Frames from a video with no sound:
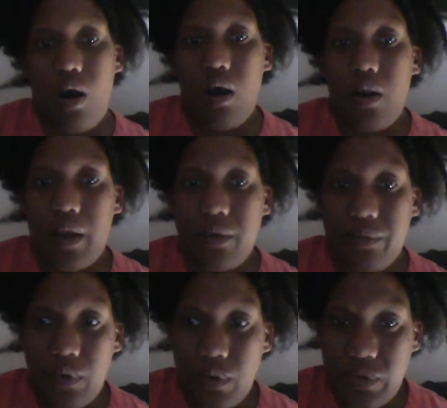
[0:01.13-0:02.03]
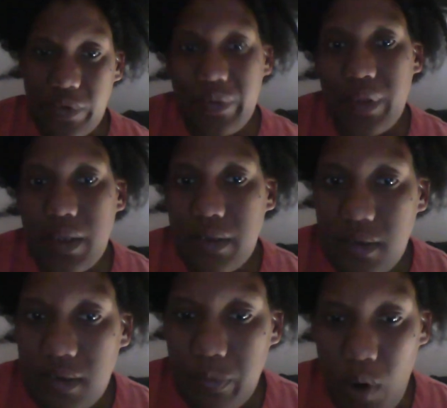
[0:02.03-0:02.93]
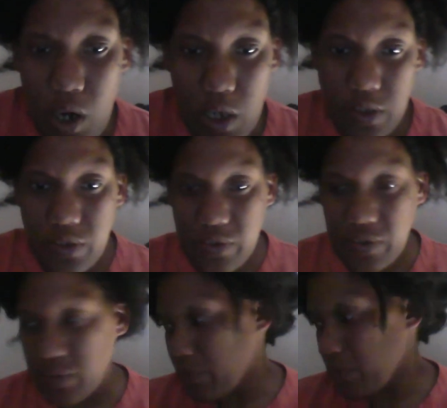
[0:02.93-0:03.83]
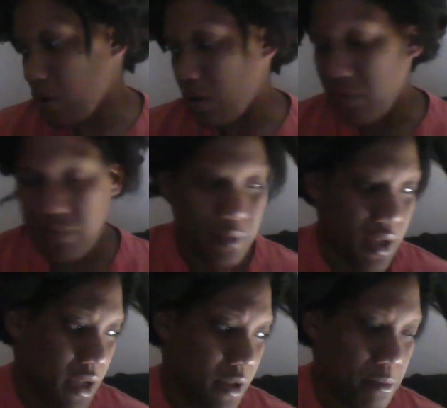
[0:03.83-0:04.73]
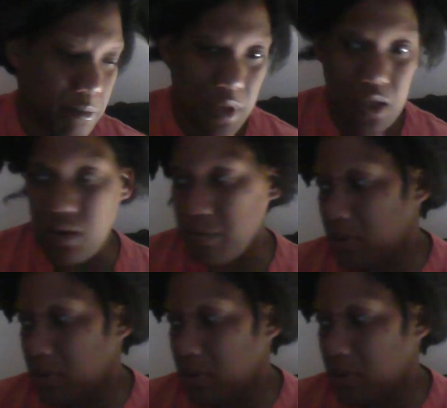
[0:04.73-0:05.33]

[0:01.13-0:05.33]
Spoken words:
Alright folks, so this is part 2 of my makeup